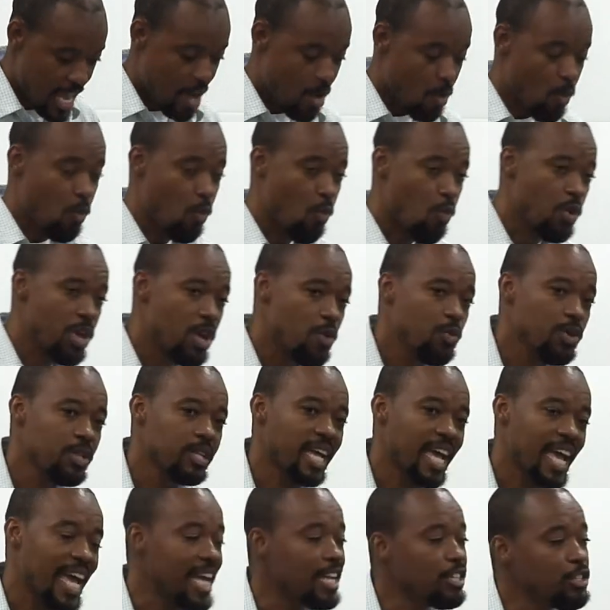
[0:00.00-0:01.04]
we will
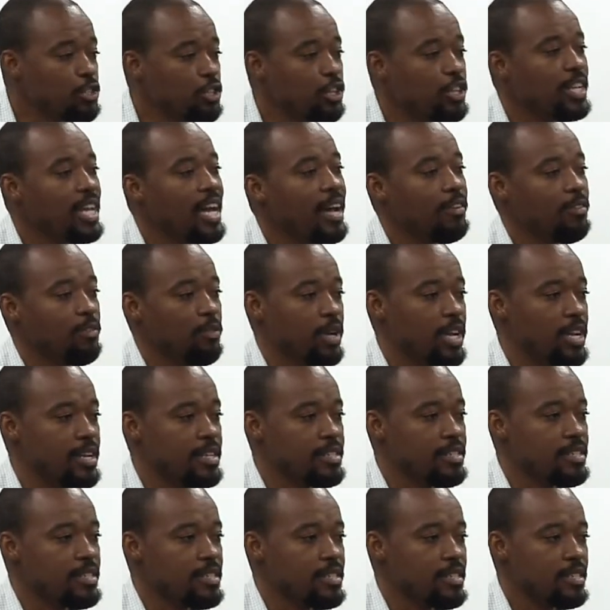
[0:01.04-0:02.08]
enter that
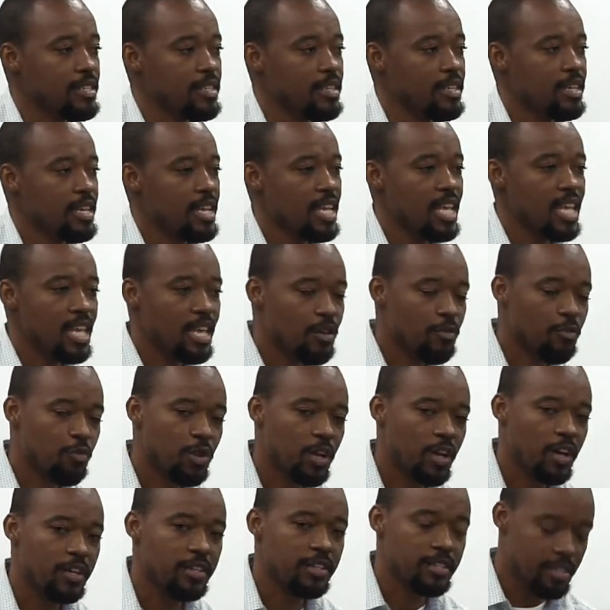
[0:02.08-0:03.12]
rest if we
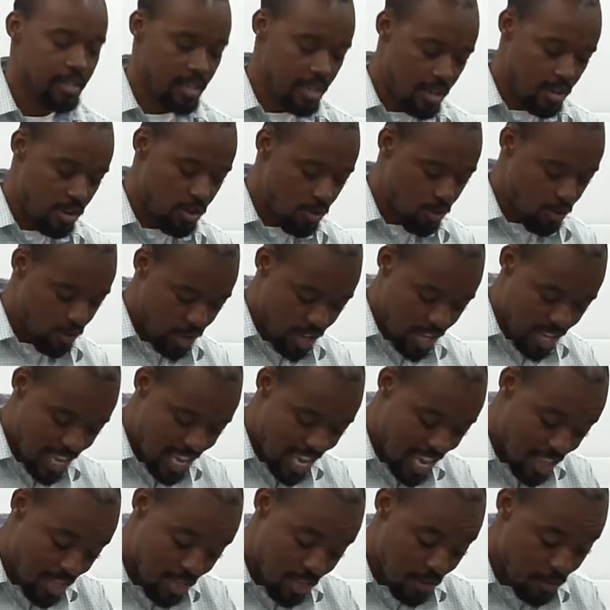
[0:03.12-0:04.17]
continue
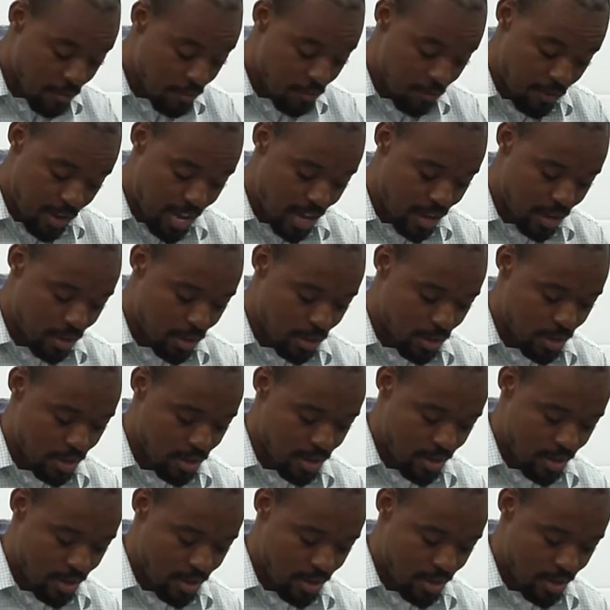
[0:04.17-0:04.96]
in the faith,